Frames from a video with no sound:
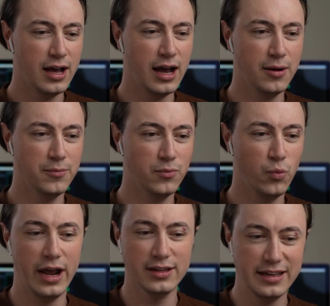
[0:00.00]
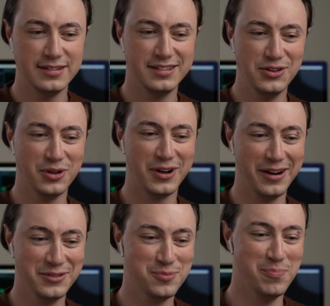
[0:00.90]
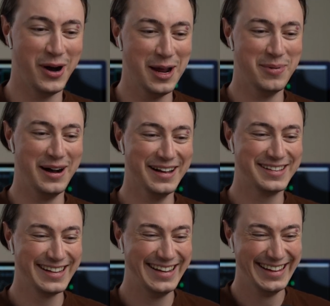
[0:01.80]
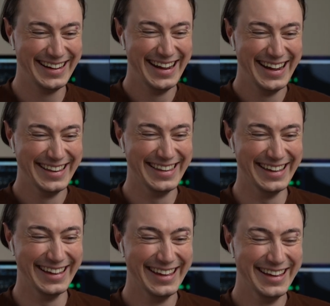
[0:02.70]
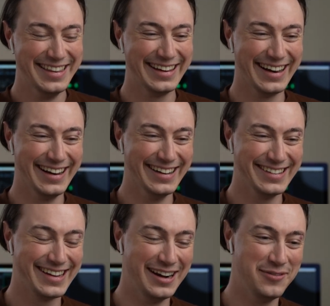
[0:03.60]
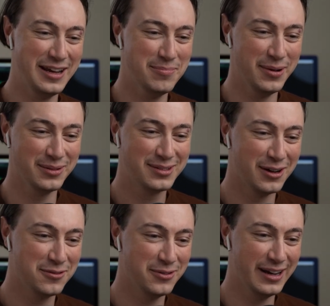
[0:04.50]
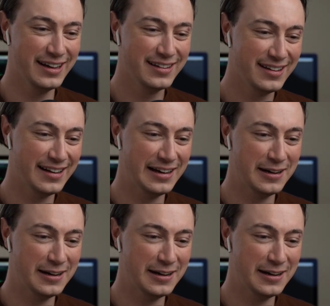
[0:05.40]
Where at least you can kind of just bypass the car's kind of inbuilt software